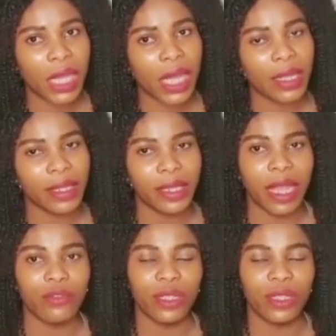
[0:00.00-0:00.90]
and
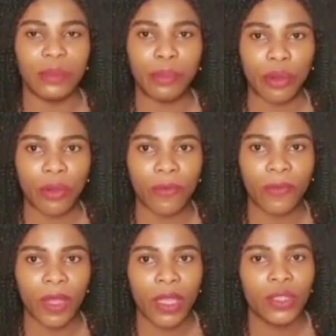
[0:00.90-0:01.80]
I'll sleep off
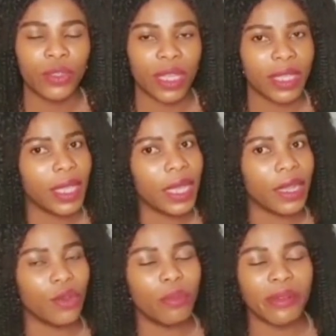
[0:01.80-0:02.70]
so that they
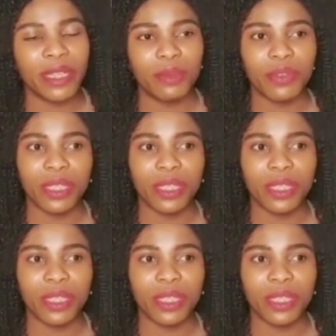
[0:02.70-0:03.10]
can operate me.